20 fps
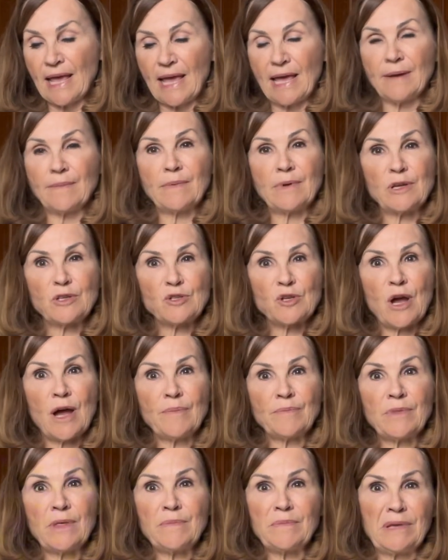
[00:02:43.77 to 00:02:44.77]
and I'm going to
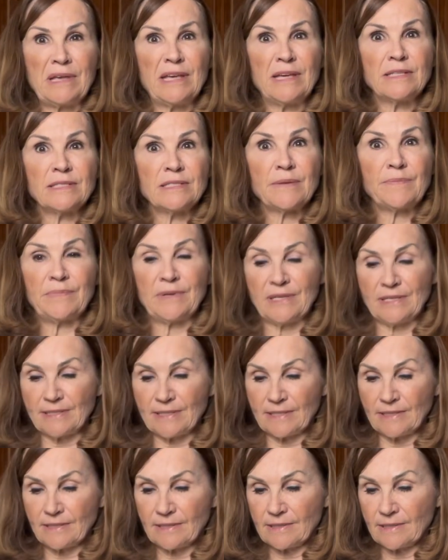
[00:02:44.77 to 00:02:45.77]
chop them into
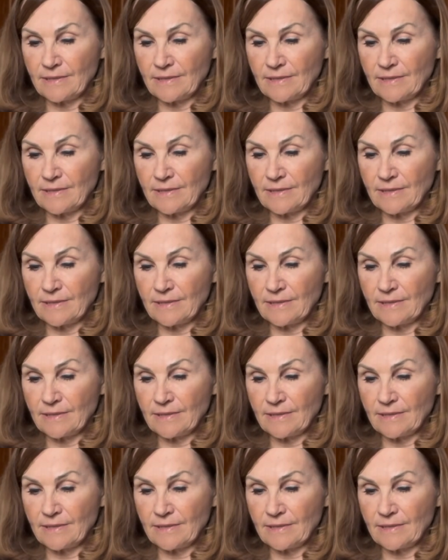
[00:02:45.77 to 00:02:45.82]
pieces.